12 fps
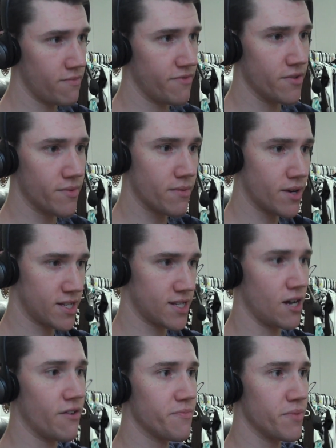I'm filming
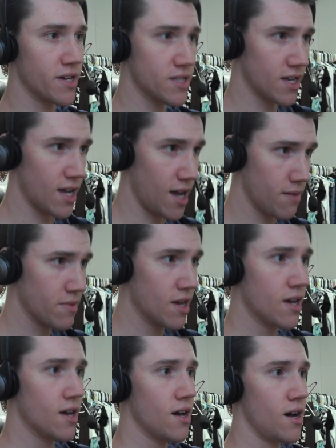myself playing the game
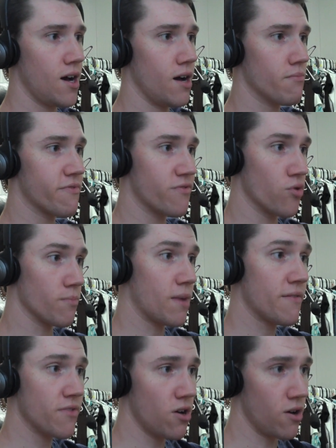um, for my
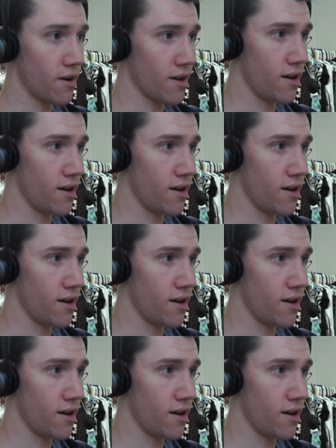vlog.